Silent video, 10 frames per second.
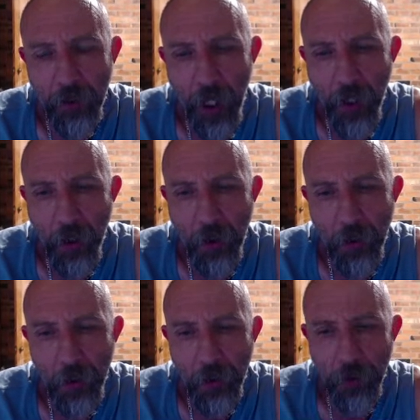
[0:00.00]
they
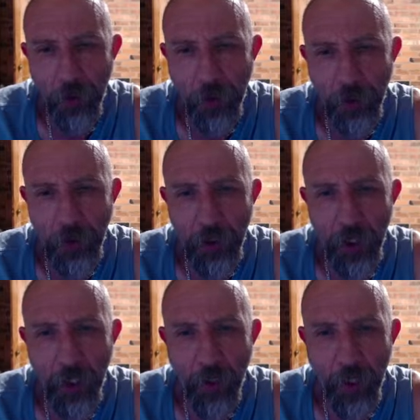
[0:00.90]
use social
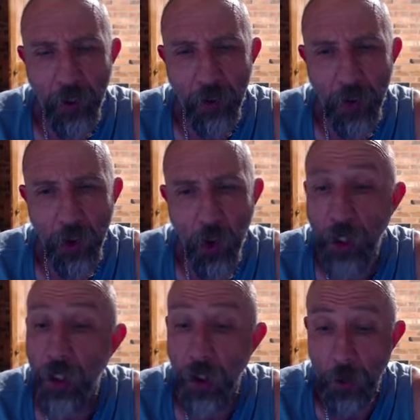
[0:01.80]
engineering to try
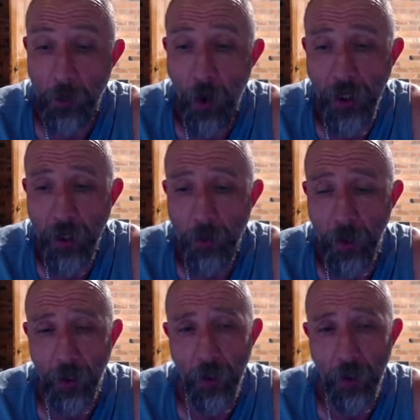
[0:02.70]
and get you to buy something.